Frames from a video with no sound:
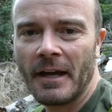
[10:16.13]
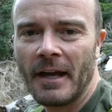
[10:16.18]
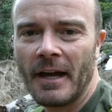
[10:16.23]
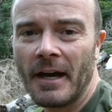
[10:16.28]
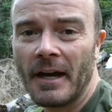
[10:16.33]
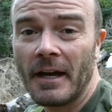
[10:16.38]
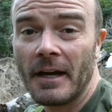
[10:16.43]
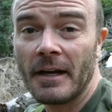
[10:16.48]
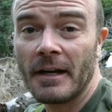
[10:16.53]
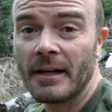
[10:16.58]

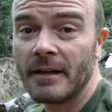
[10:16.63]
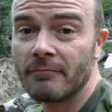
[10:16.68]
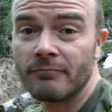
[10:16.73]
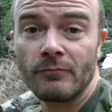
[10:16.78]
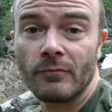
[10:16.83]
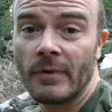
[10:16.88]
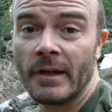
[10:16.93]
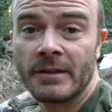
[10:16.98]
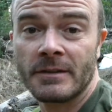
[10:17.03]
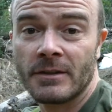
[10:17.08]
uh,
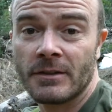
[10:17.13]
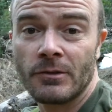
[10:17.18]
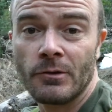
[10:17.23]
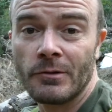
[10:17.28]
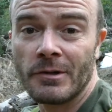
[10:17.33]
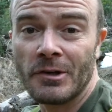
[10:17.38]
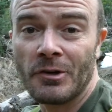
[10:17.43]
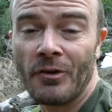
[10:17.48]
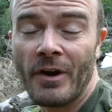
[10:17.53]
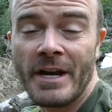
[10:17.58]
it's
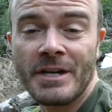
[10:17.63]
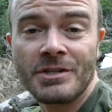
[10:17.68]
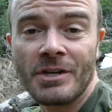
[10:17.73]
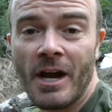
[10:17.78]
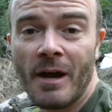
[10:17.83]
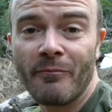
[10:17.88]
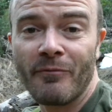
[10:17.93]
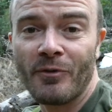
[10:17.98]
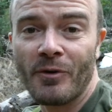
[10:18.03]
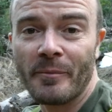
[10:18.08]
doing a great
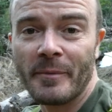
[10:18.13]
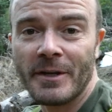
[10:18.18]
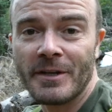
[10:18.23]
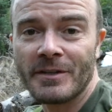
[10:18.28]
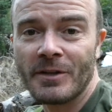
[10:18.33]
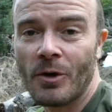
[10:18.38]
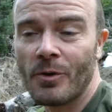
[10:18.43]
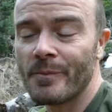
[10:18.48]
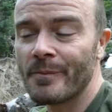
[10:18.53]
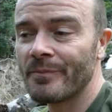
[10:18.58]
job for me.
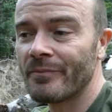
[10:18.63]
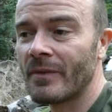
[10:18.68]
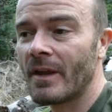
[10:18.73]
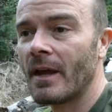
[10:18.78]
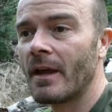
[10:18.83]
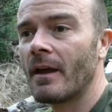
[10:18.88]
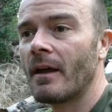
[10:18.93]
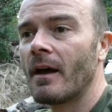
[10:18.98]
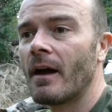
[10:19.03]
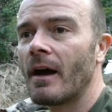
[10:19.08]
So
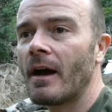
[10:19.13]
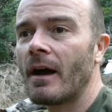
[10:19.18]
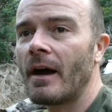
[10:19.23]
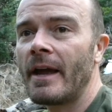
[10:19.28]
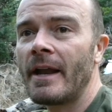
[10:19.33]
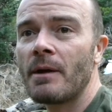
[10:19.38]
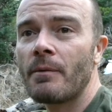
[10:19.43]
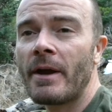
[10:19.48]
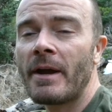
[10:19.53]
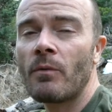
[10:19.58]
uh,
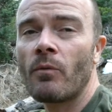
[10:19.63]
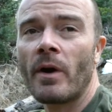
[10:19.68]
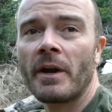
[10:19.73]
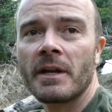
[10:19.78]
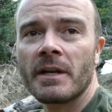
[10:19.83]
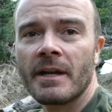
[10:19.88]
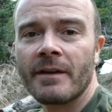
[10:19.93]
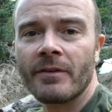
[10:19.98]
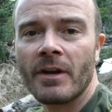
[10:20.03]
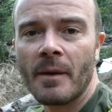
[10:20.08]
anyway,
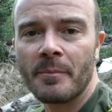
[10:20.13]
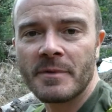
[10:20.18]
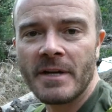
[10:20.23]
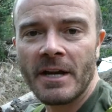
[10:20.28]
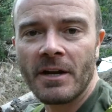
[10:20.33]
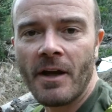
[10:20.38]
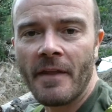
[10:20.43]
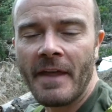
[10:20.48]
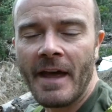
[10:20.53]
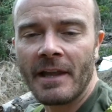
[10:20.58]
wanted to give an
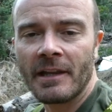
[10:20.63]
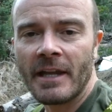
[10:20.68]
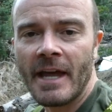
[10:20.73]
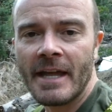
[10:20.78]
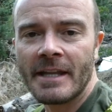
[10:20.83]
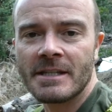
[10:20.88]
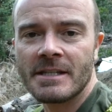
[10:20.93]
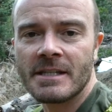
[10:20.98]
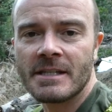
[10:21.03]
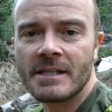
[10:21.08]
update on that
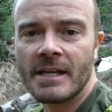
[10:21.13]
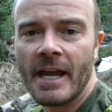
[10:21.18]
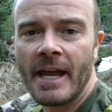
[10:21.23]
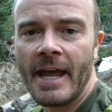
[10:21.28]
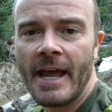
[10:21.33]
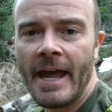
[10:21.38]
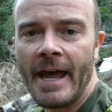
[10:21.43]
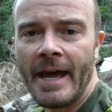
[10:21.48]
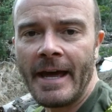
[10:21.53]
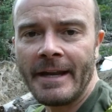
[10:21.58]
lens
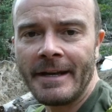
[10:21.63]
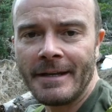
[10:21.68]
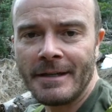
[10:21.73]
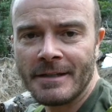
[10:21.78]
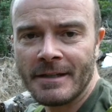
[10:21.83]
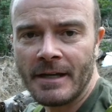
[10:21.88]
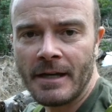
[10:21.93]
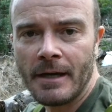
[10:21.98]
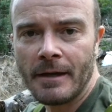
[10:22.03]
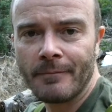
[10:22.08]

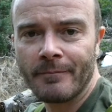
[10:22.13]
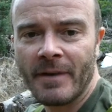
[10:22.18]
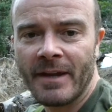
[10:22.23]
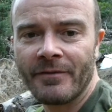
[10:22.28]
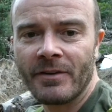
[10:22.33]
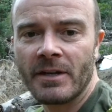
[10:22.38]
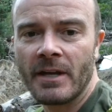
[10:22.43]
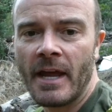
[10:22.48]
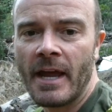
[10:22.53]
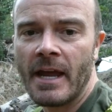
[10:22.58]
and uh,
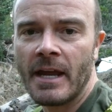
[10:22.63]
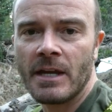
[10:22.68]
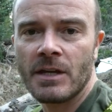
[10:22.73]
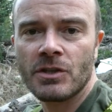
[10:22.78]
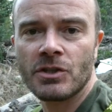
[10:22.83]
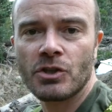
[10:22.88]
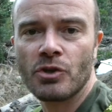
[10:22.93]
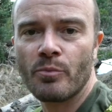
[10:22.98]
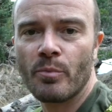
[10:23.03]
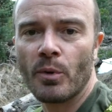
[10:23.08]
give it a
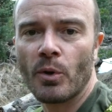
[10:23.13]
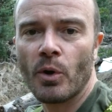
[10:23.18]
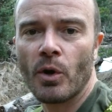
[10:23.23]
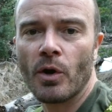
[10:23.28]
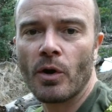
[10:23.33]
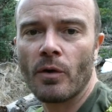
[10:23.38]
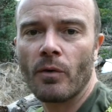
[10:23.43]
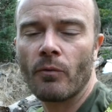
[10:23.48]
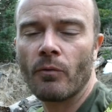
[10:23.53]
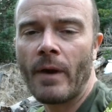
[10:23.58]

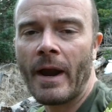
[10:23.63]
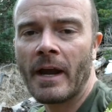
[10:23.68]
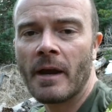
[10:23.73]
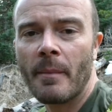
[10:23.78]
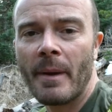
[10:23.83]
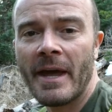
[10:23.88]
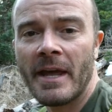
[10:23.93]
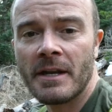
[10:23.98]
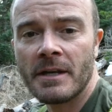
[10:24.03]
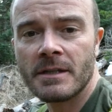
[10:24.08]
super
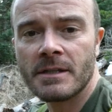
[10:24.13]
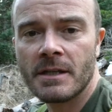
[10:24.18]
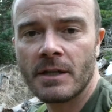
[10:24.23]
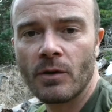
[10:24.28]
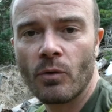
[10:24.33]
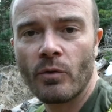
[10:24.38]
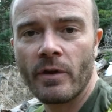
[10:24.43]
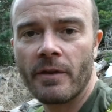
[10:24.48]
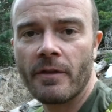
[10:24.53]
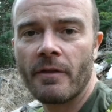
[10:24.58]
recommend
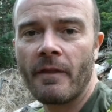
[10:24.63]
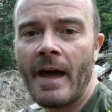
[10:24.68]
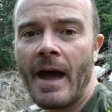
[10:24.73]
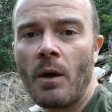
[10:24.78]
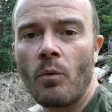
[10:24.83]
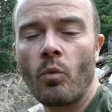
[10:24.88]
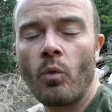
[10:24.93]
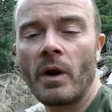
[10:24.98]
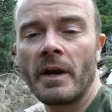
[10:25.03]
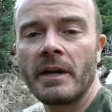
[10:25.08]
with
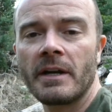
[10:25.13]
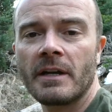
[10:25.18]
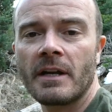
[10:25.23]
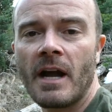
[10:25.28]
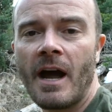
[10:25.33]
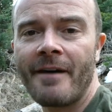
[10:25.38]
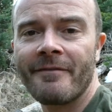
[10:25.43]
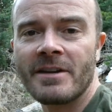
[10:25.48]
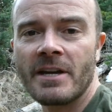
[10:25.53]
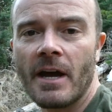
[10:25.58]
that one
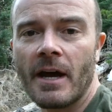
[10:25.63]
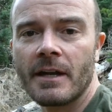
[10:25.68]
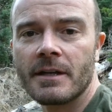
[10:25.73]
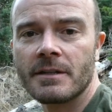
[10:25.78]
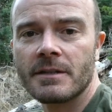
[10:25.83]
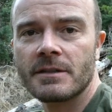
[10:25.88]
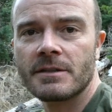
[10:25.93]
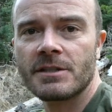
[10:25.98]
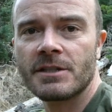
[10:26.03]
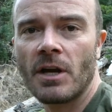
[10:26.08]
caveat.
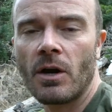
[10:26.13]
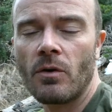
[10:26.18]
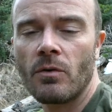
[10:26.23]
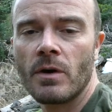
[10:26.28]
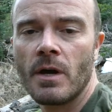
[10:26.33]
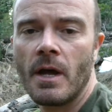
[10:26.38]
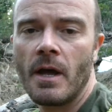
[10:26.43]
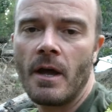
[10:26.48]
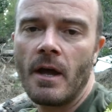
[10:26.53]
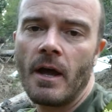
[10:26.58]

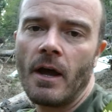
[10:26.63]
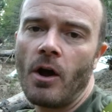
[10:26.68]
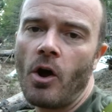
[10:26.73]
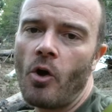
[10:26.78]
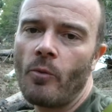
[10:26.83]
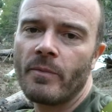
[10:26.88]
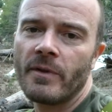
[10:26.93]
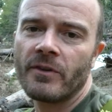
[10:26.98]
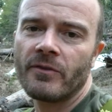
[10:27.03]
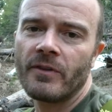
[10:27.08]
So
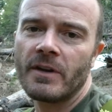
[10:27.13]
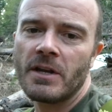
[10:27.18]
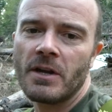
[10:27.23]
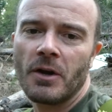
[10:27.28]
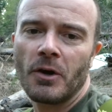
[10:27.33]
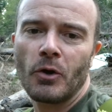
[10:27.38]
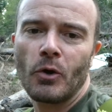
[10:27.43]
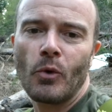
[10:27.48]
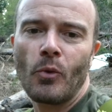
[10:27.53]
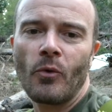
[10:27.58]
hope this
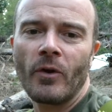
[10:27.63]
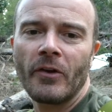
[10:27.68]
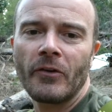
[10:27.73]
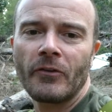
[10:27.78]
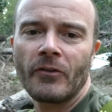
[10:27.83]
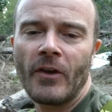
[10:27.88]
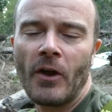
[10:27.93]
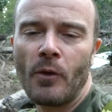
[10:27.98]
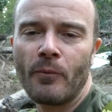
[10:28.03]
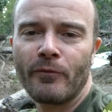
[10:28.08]
video
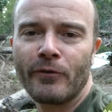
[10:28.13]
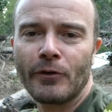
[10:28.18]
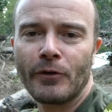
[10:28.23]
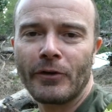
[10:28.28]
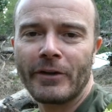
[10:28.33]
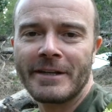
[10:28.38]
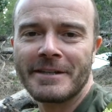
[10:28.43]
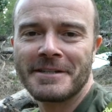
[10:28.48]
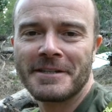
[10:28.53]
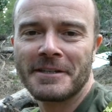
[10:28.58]
was
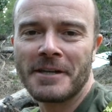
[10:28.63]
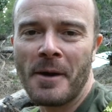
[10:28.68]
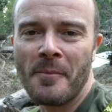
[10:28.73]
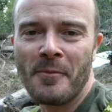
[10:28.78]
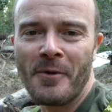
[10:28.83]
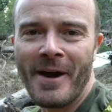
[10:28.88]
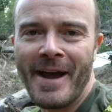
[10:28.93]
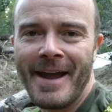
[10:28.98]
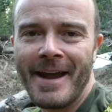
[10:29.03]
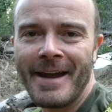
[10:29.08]
helpful in
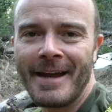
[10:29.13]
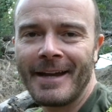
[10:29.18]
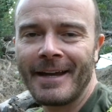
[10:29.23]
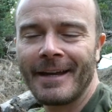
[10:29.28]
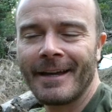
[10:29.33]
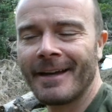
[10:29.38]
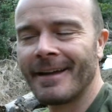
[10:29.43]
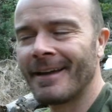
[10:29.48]
some way,